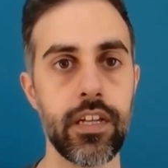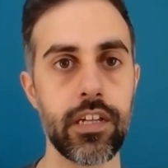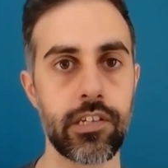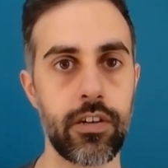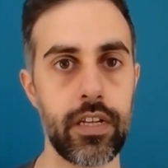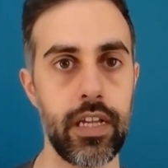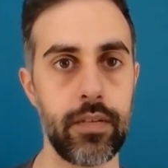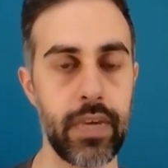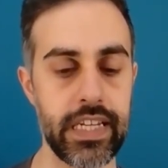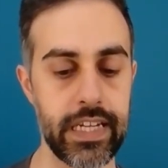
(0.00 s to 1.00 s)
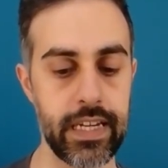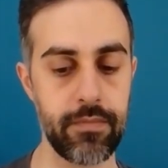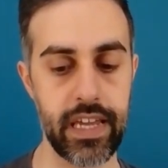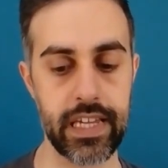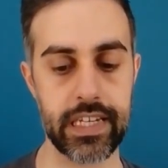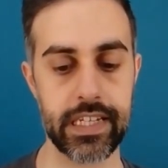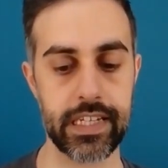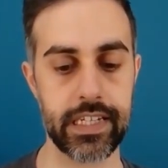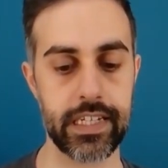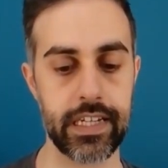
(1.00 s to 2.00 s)
So it basically
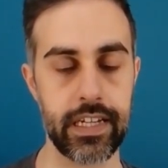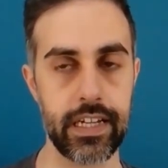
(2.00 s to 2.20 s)
makes